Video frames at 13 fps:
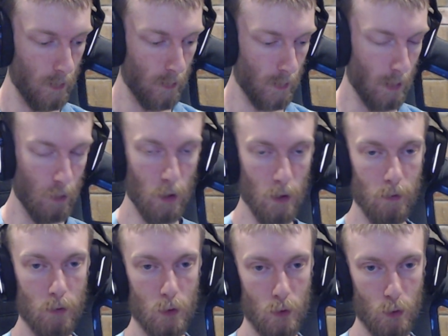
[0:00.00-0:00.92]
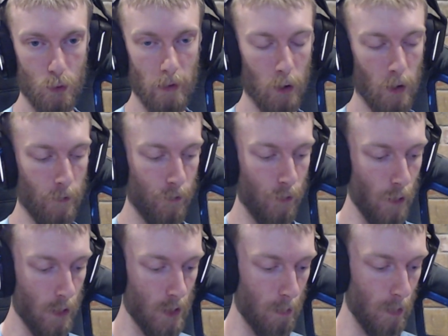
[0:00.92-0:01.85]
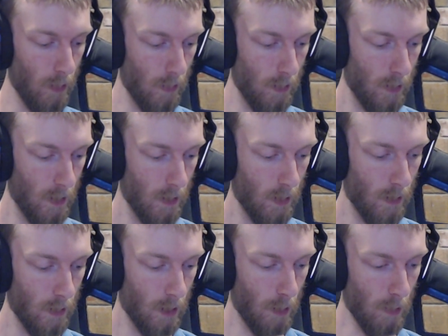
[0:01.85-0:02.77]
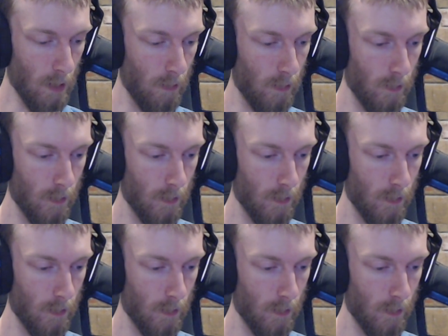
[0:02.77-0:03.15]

I should have driven off first, but oh well.